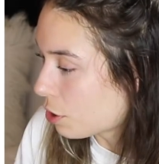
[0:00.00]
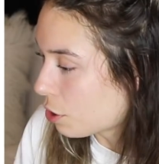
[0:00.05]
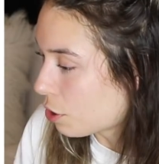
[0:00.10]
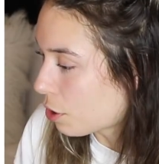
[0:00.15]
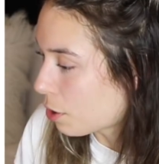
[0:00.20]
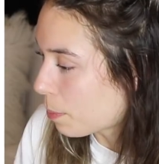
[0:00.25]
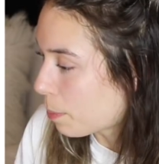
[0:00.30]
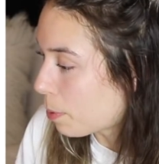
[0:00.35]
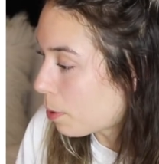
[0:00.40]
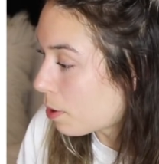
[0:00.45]

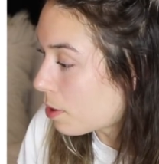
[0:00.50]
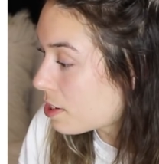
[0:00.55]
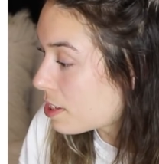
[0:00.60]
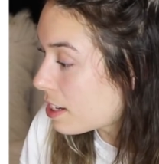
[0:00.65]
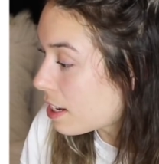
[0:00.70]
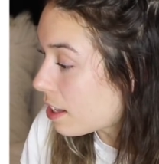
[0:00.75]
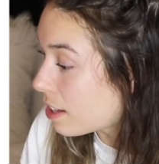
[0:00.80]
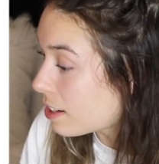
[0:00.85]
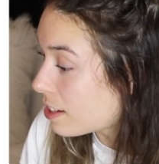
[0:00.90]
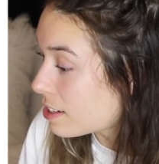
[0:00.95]
Your
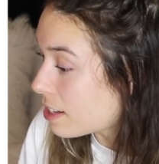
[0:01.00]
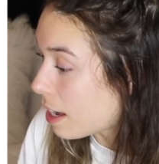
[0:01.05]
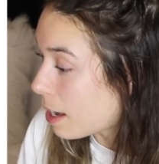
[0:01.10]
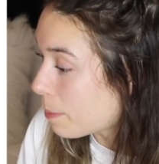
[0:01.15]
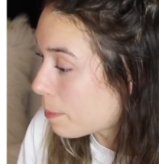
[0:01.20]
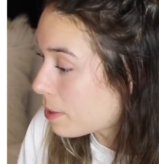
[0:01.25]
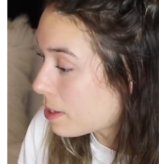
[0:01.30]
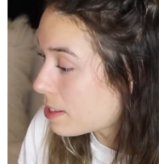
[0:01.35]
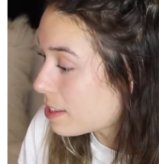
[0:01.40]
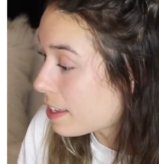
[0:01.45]
personality
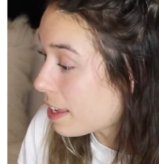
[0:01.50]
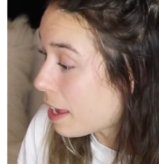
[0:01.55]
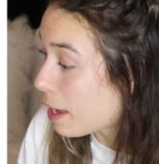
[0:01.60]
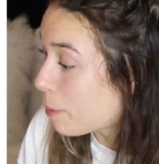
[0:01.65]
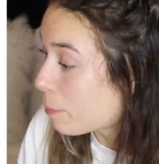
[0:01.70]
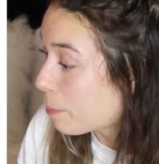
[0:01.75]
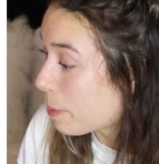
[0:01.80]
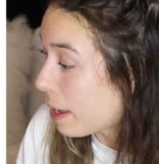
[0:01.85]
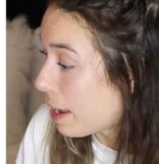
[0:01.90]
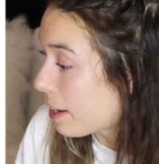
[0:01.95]
type is
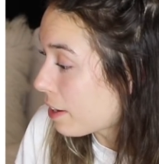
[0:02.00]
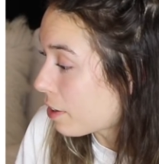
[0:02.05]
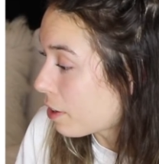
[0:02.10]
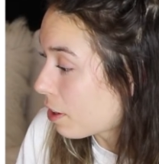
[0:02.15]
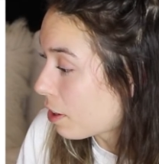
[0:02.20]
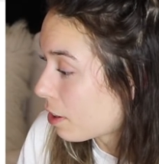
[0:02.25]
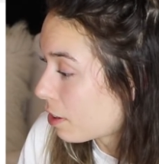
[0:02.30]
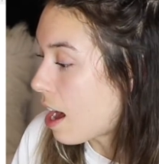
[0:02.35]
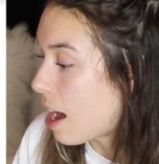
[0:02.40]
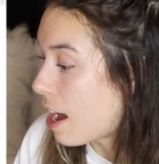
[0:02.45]

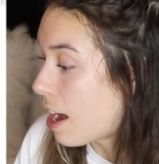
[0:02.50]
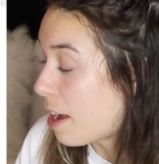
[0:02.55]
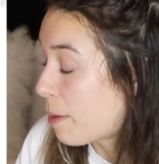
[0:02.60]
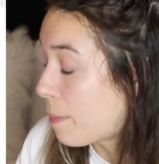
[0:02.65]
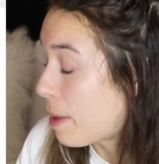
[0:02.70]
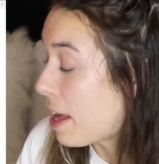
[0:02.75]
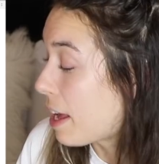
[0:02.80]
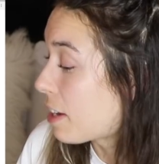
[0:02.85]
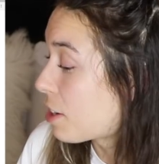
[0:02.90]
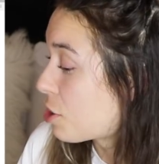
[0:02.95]
campaigner. I'm
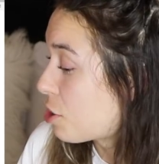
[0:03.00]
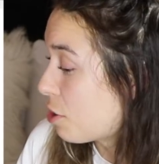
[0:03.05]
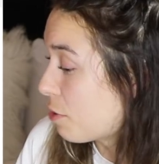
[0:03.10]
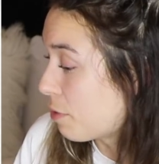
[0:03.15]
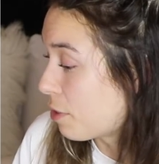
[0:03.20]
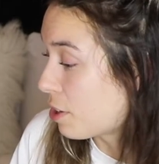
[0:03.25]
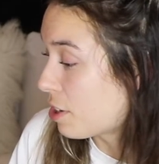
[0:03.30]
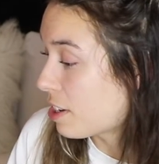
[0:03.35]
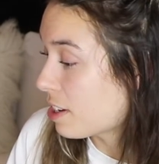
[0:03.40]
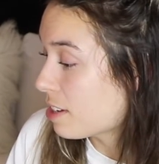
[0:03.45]

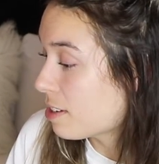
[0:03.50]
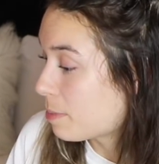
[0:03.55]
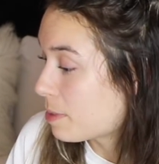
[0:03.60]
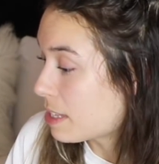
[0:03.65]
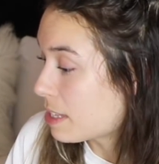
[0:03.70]
extroverted,